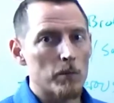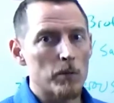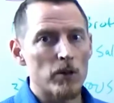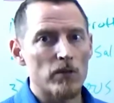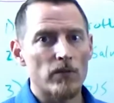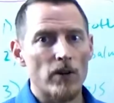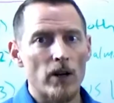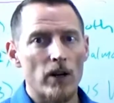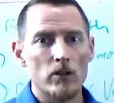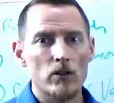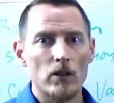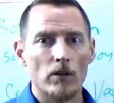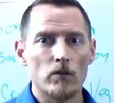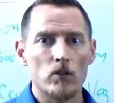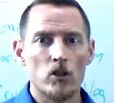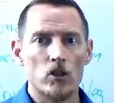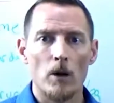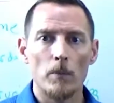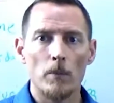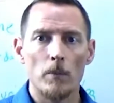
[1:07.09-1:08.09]
you find yourself
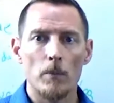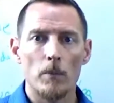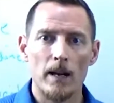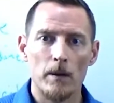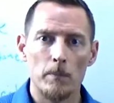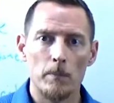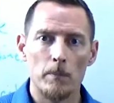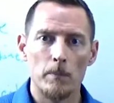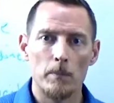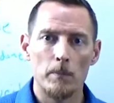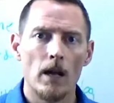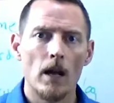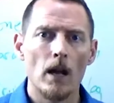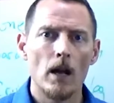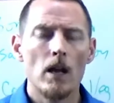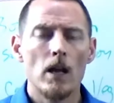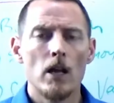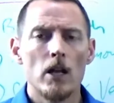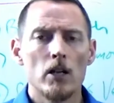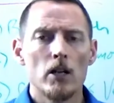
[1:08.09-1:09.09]
jumping out of bed
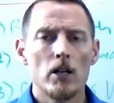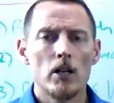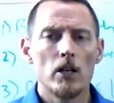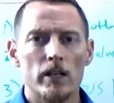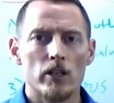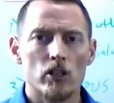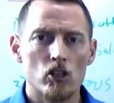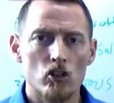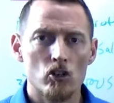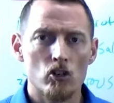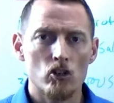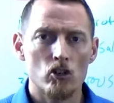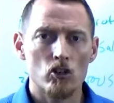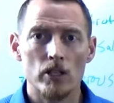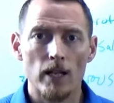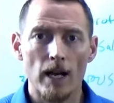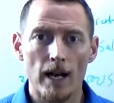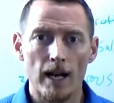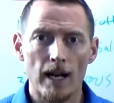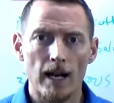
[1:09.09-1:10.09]
trying to stretch
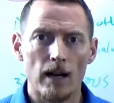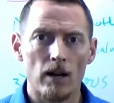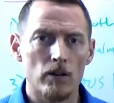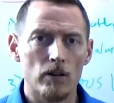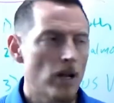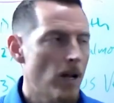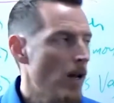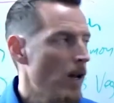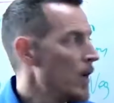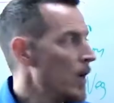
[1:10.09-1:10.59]
that out,